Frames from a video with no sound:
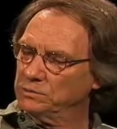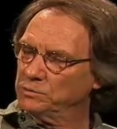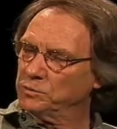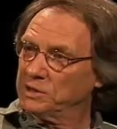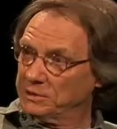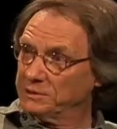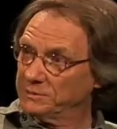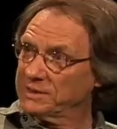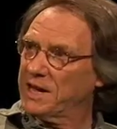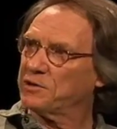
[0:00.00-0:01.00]
will
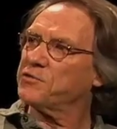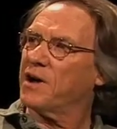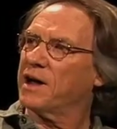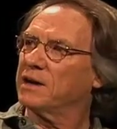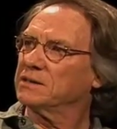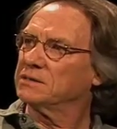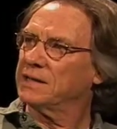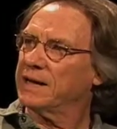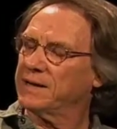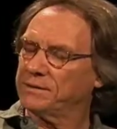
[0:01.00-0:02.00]
catch fire.
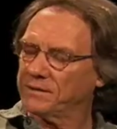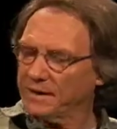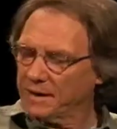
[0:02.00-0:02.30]
And